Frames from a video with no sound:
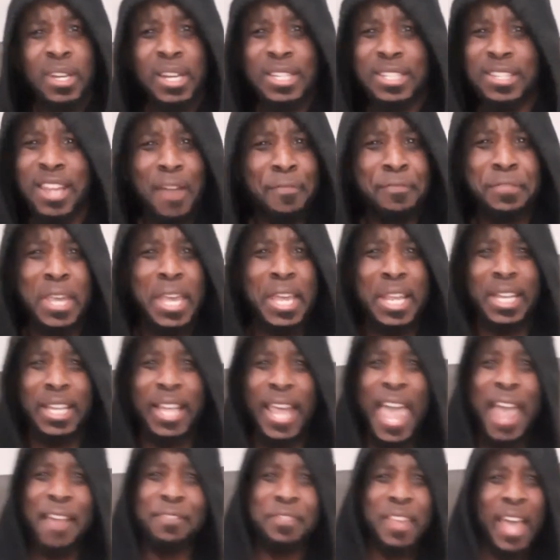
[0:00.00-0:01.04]
Enough getting
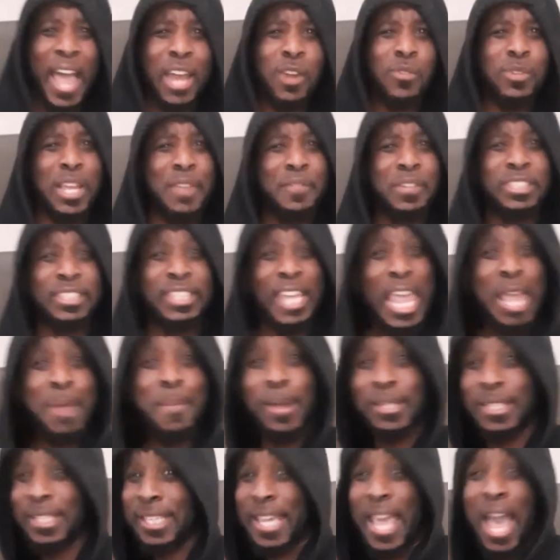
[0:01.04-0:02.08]
laughed at. I don't give a damn
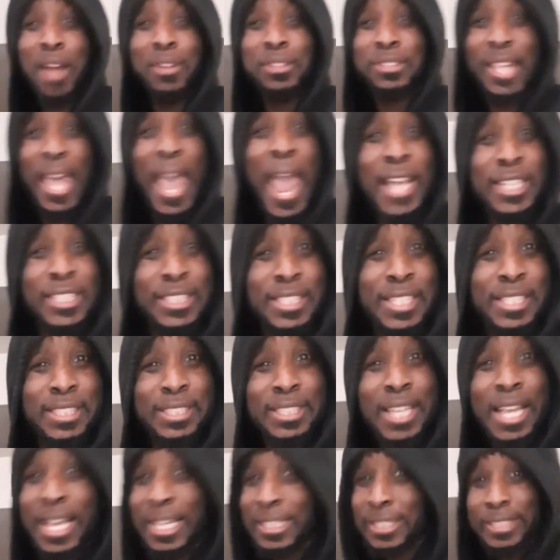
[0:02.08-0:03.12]
about the
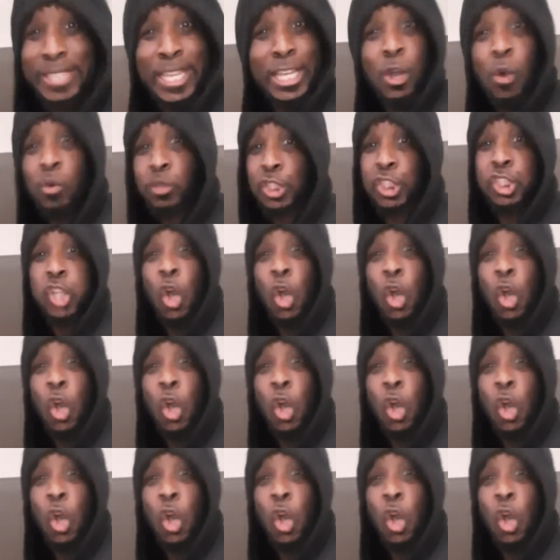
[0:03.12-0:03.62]
Kardashians. They gonna